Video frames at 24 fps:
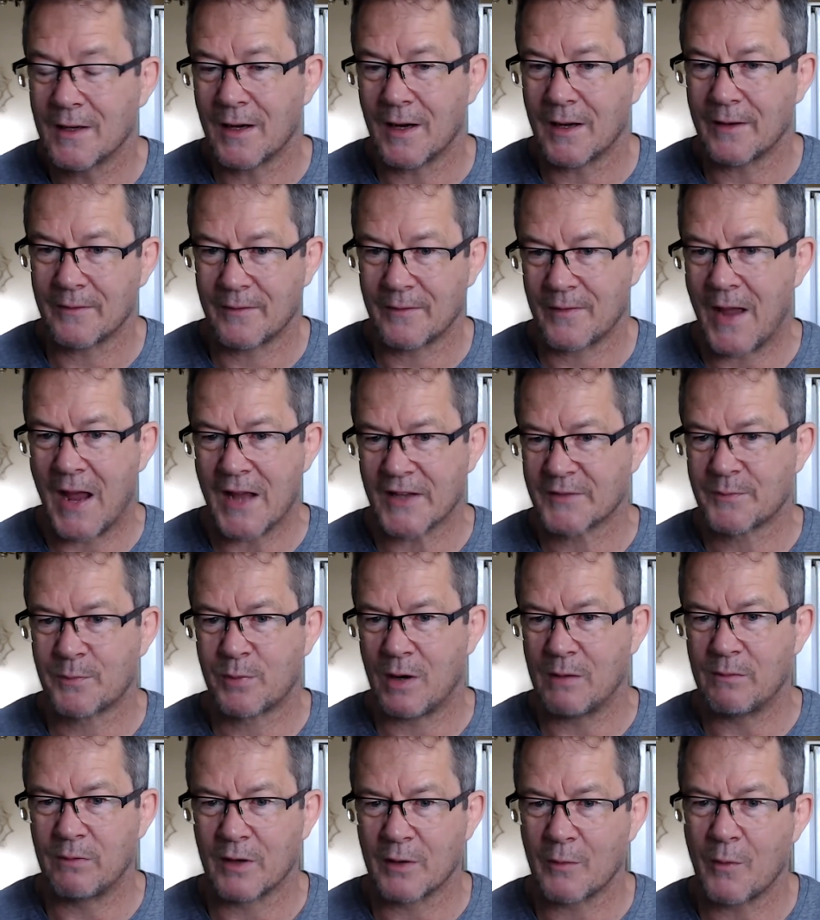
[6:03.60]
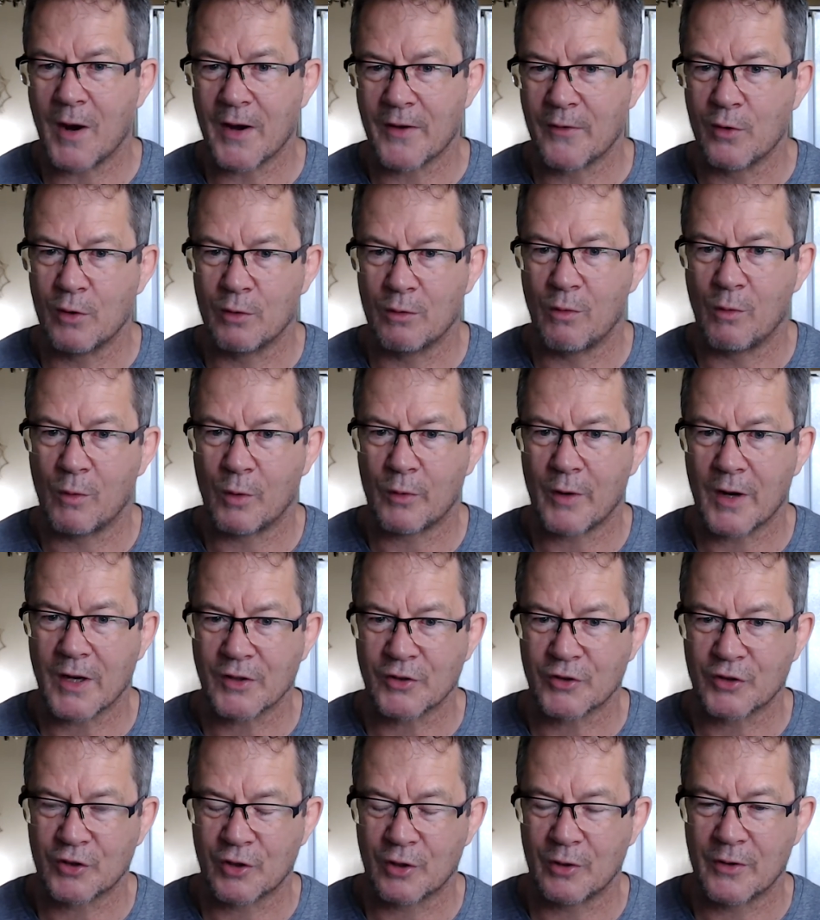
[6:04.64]
And that's probably why no one will write
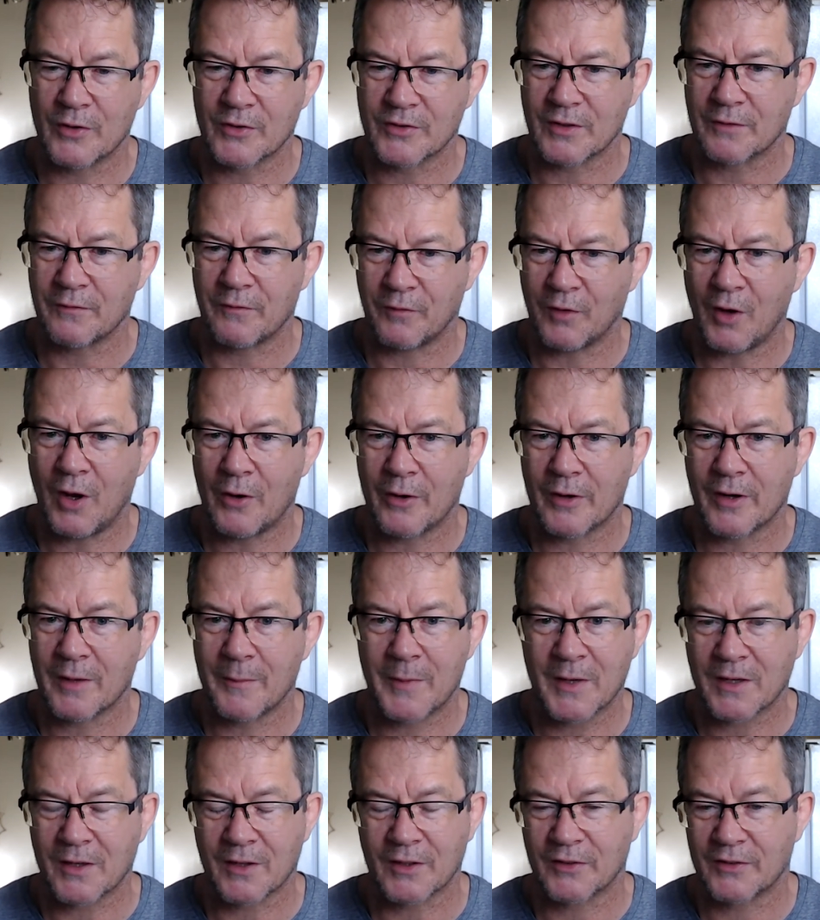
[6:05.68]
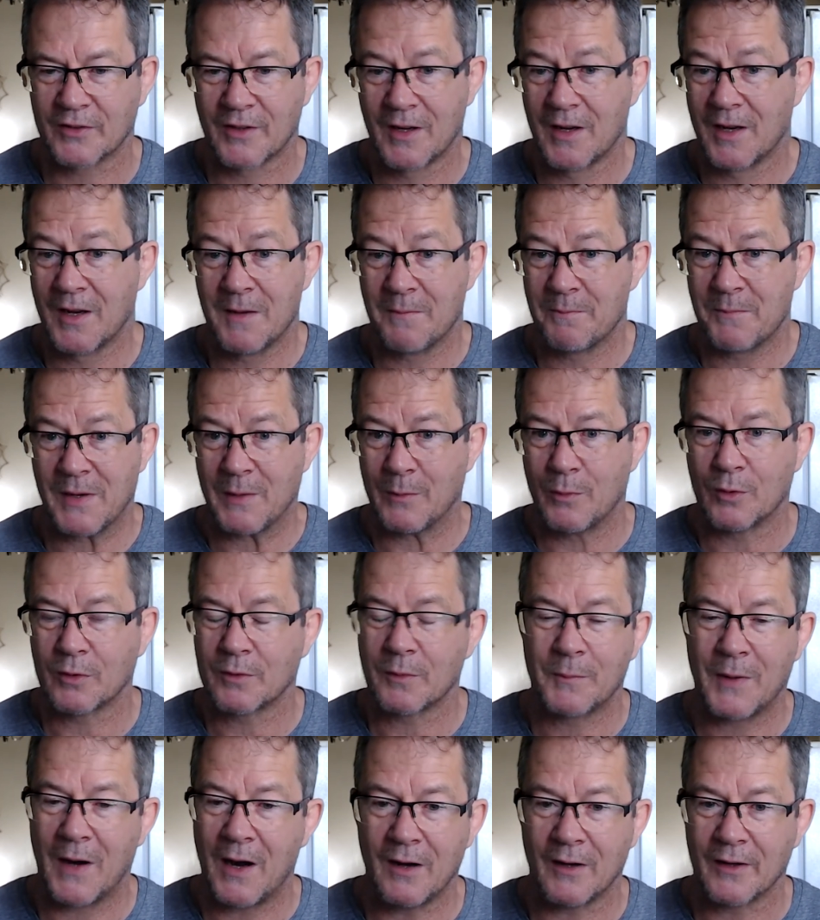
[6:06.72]
insurance in Florida, because people
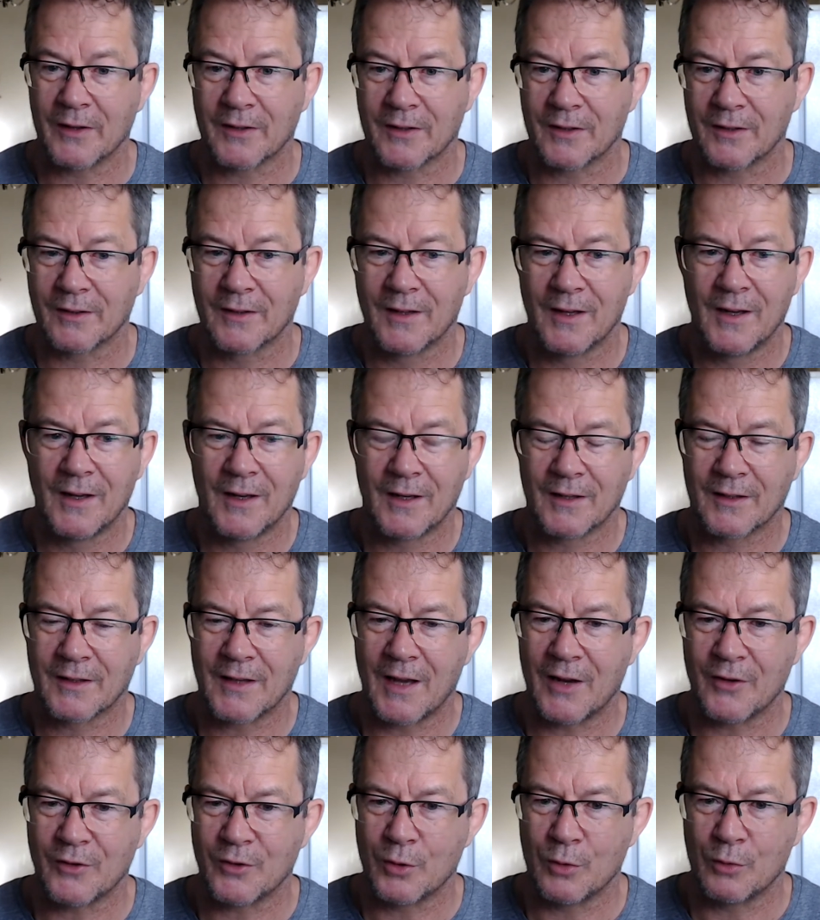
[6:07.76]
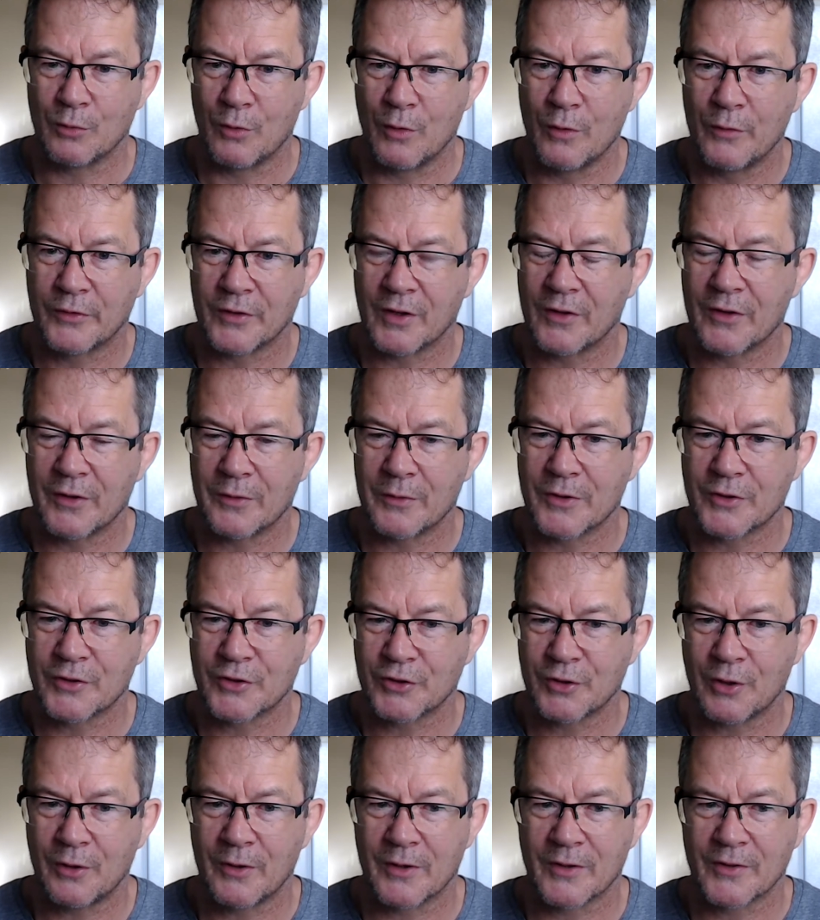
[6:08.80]
apparently can get new roofs on their
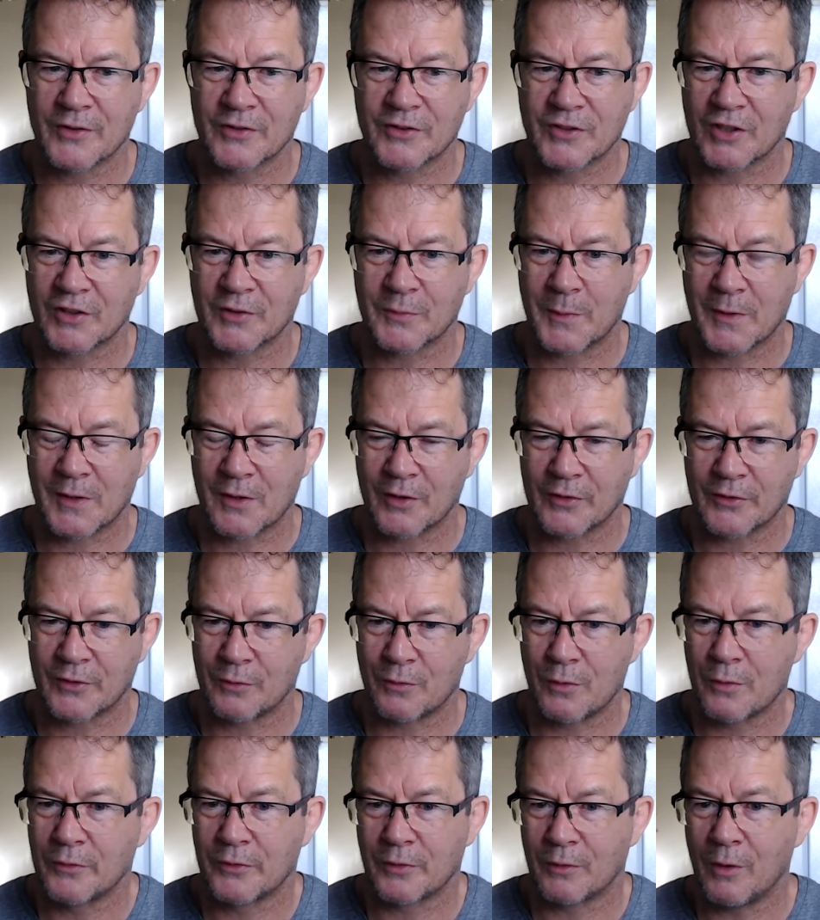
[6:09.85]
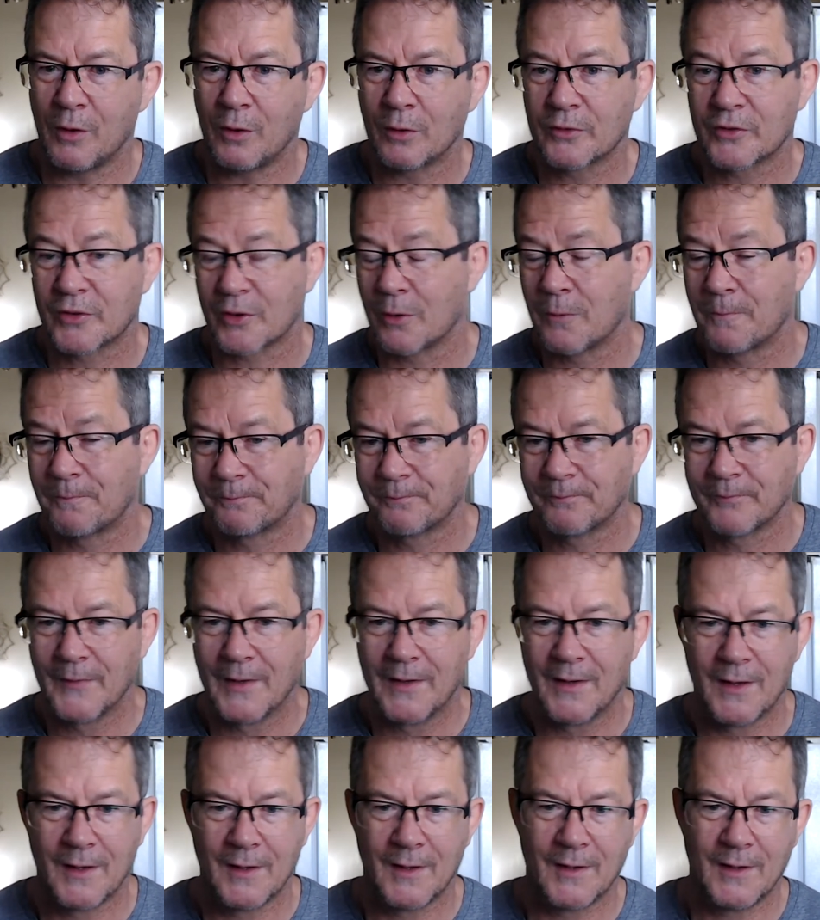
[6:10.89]
insurance just because the roofs are old. So
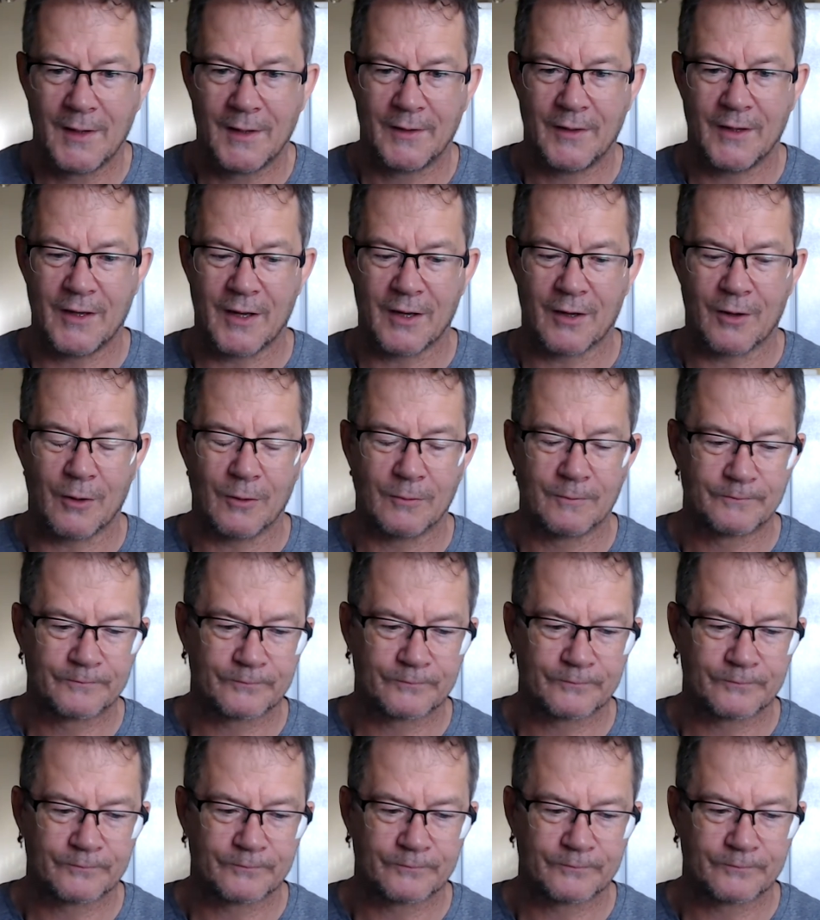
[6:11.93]
there you go.